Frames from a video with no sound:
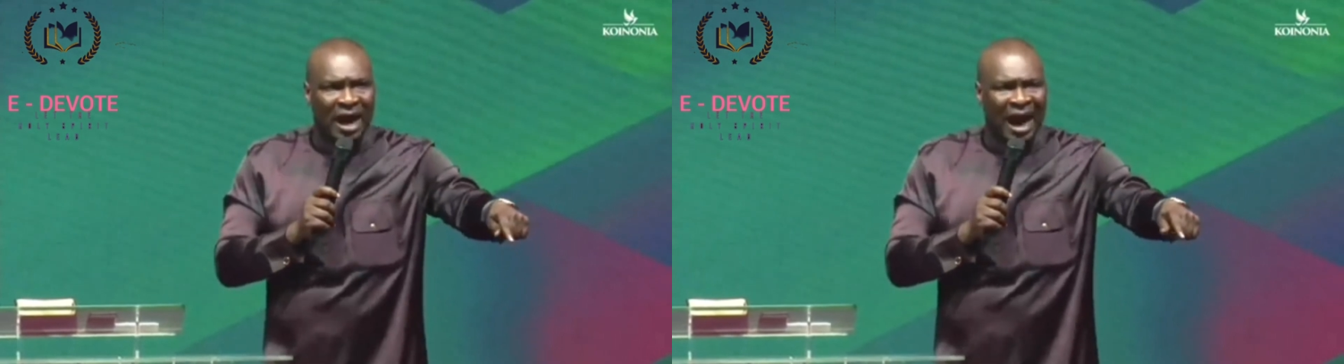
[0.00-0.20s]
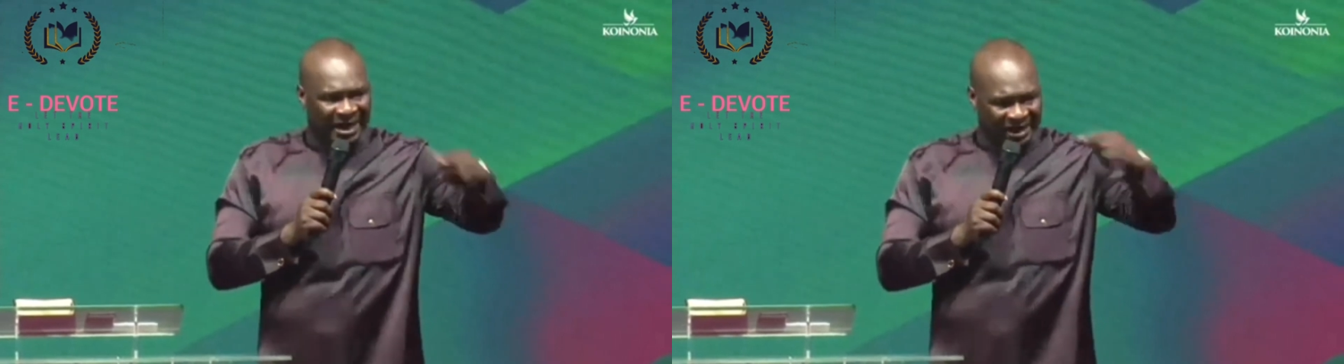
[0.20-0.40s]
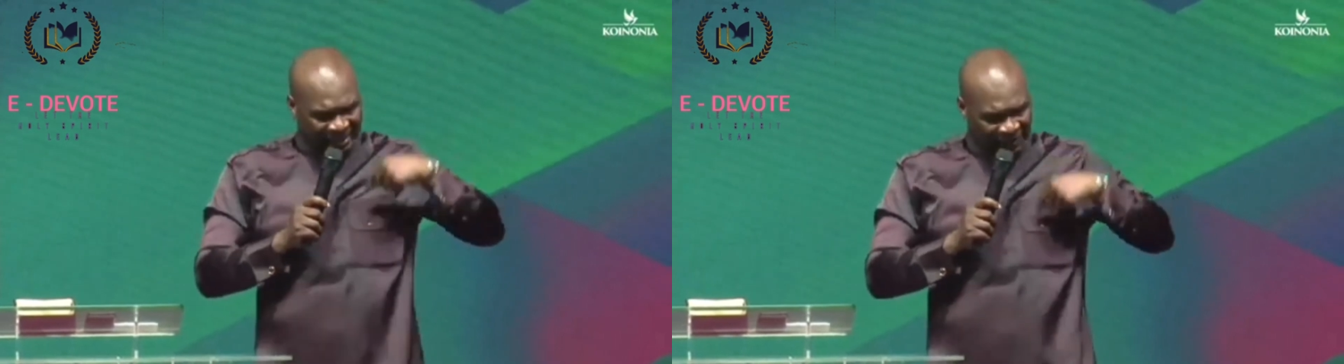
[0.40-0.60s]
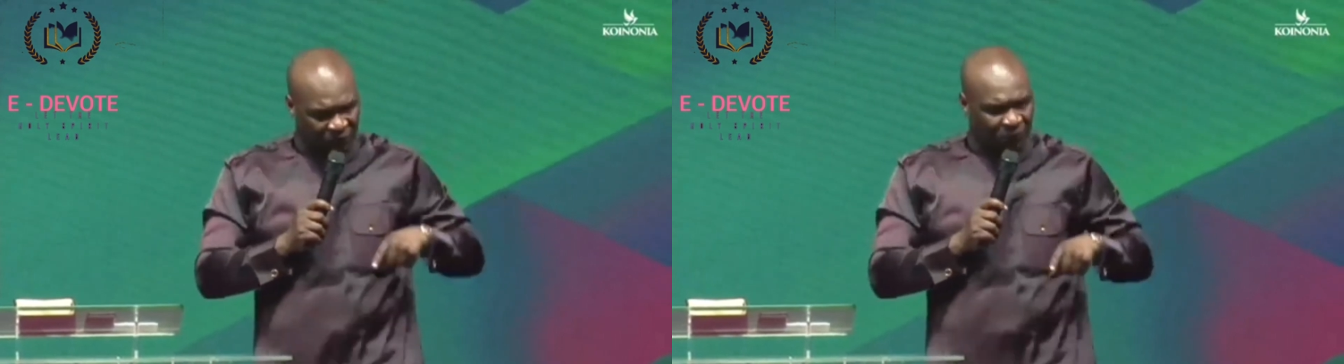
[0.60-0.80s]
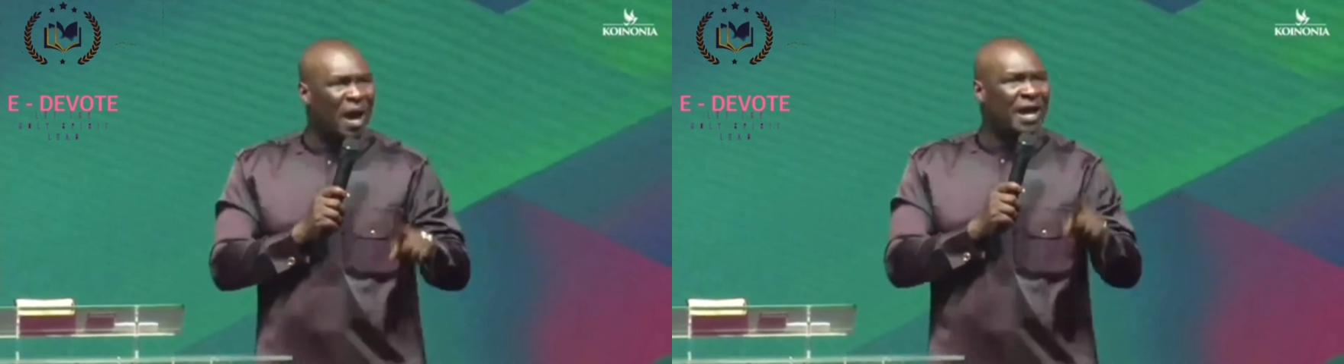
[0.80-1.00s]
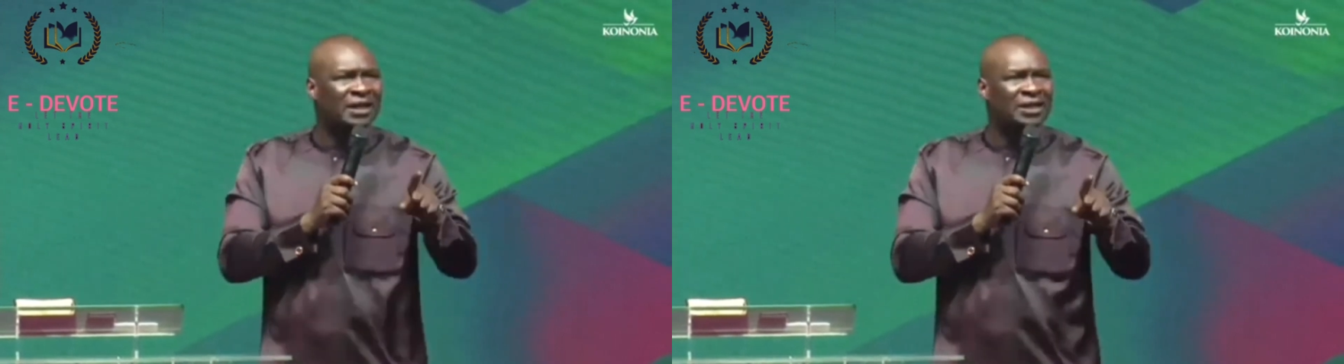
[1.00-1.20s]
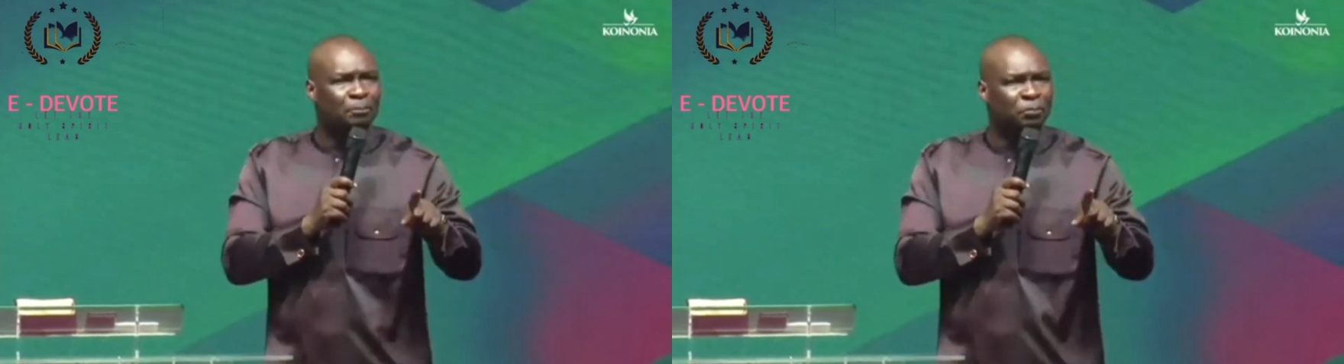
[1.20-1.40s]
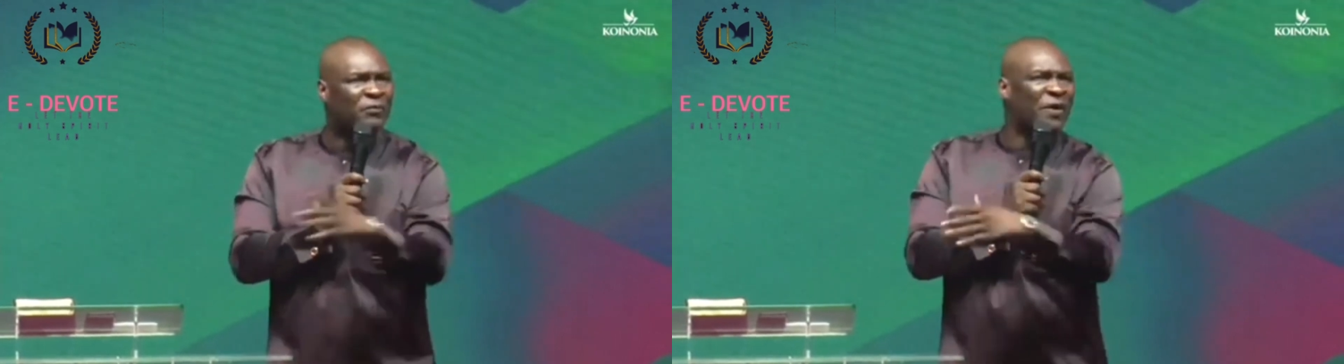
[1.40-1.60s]
and inspired the
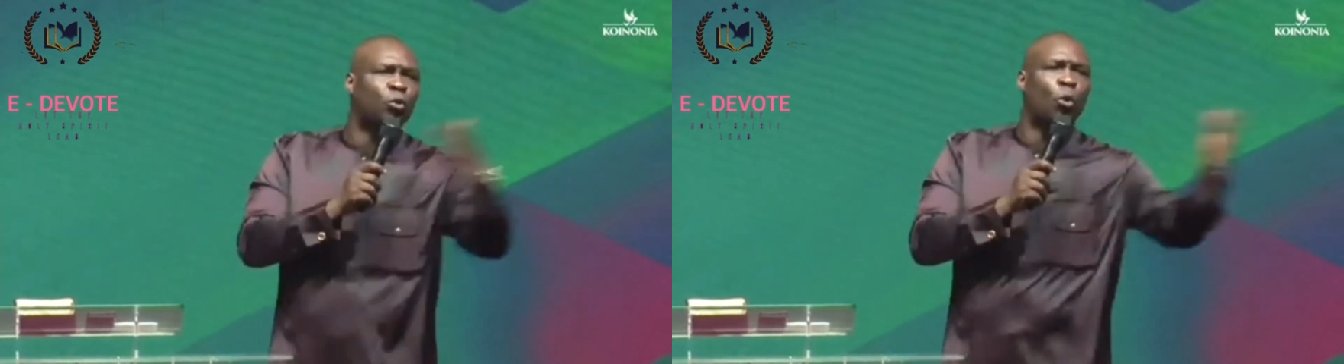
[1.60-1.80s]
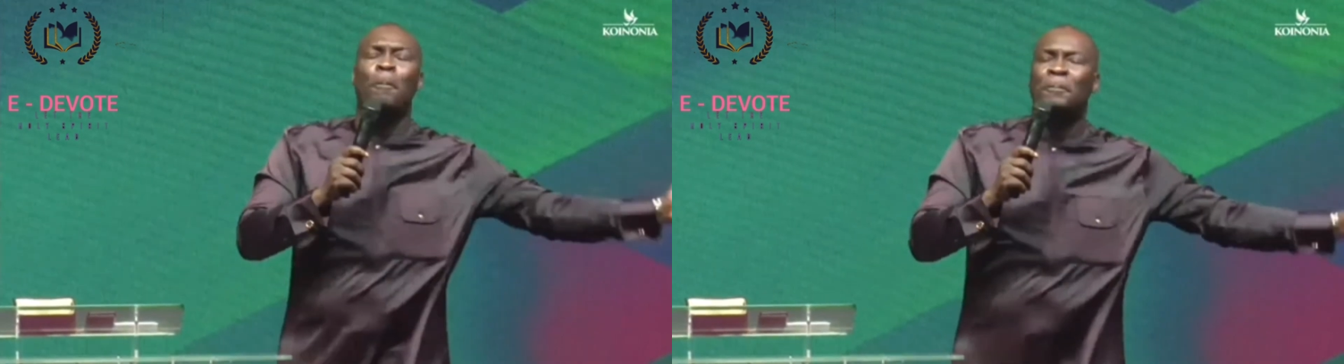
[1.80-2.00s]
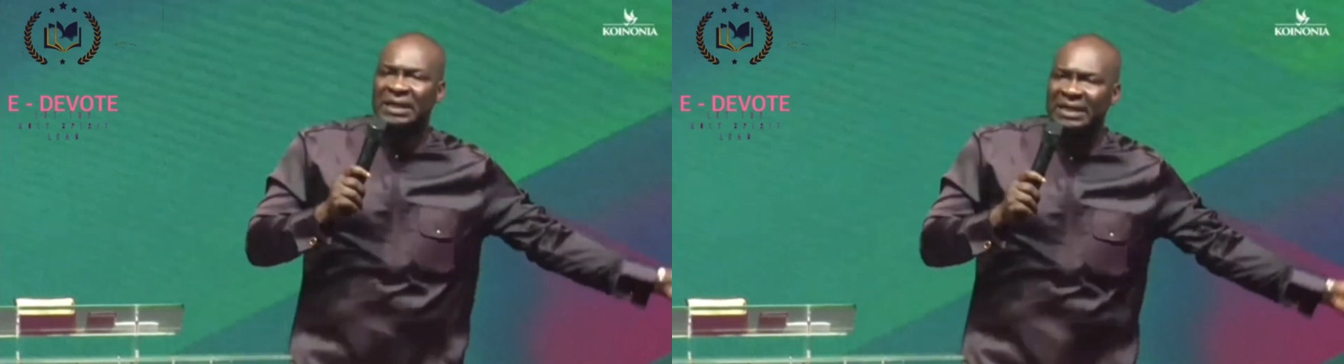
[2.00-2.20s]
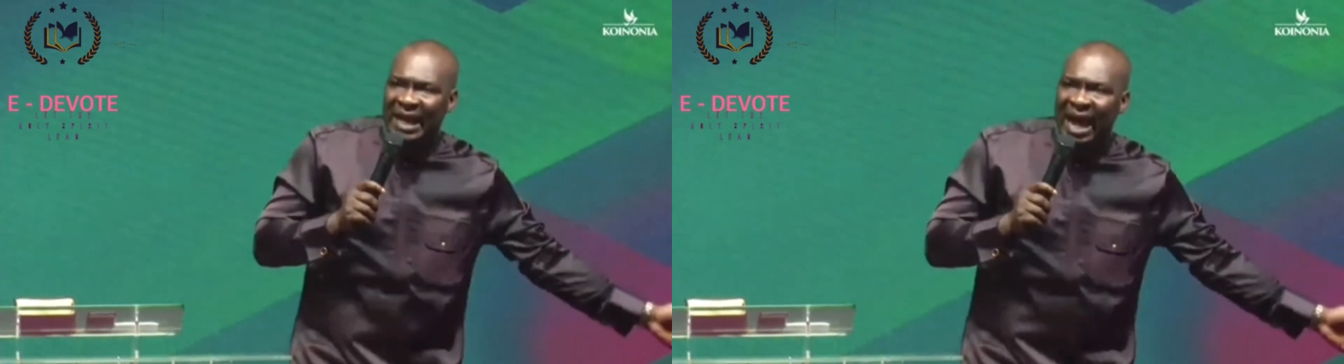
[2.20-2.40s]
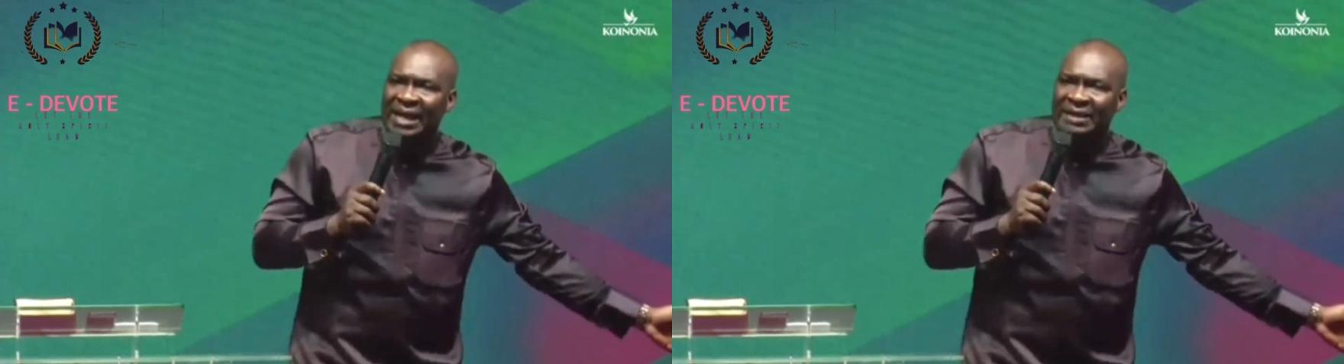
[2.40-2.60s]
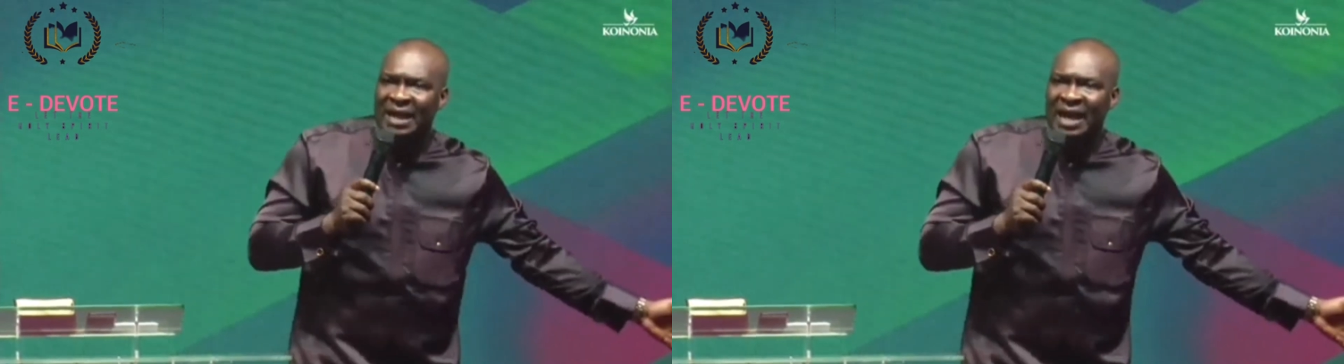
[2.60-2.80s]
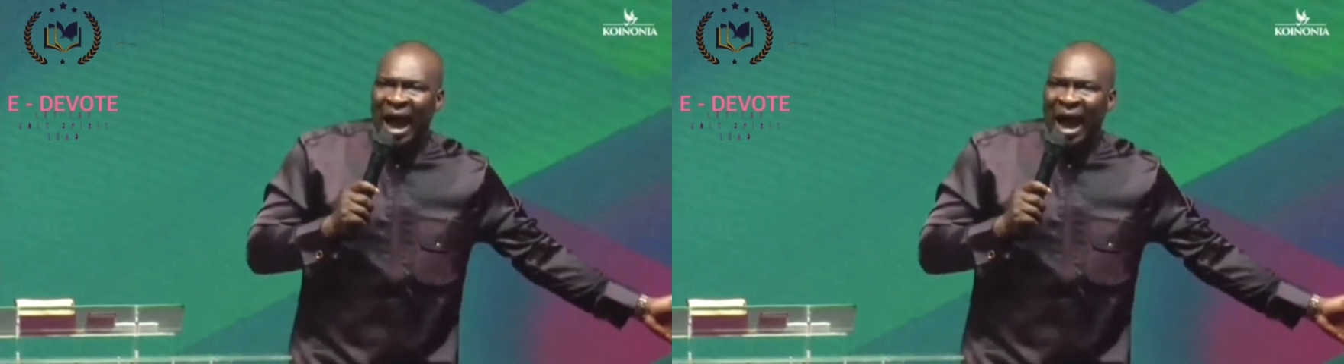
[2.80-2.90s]
prophet to open his eyes.